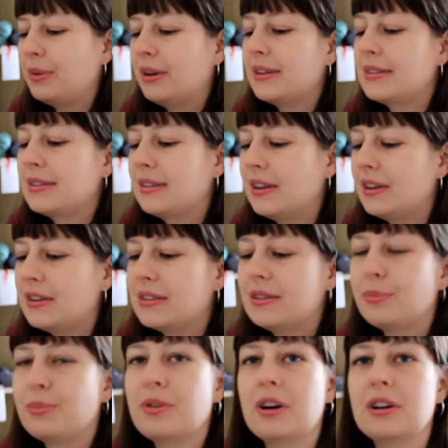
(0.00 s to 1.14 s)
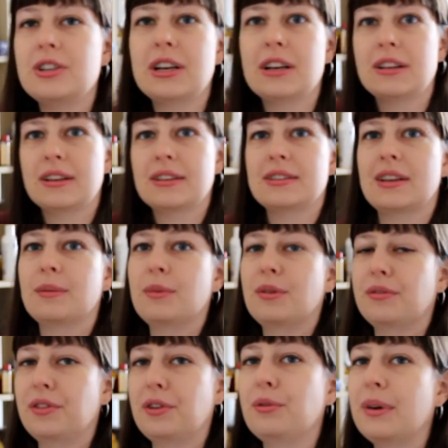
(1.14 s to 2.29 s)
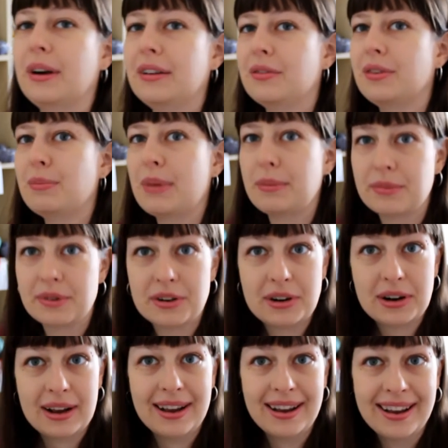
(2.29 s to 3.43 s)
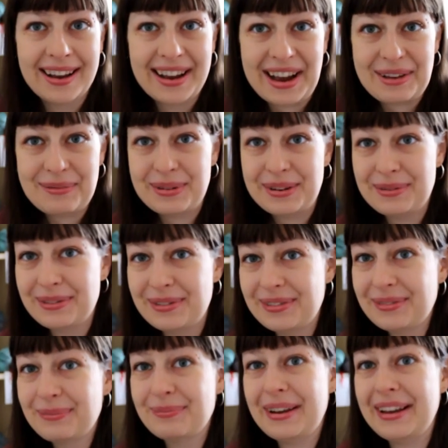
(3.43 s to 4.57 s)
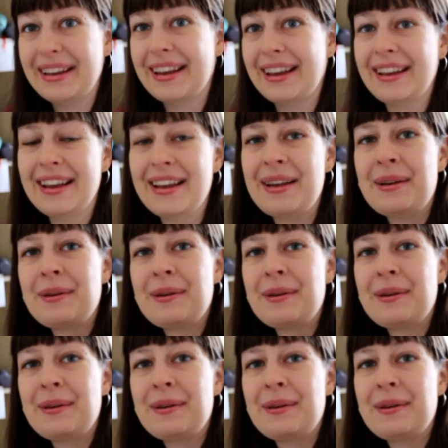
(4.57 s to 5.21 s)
because there's the project that some of you might remember I've been making.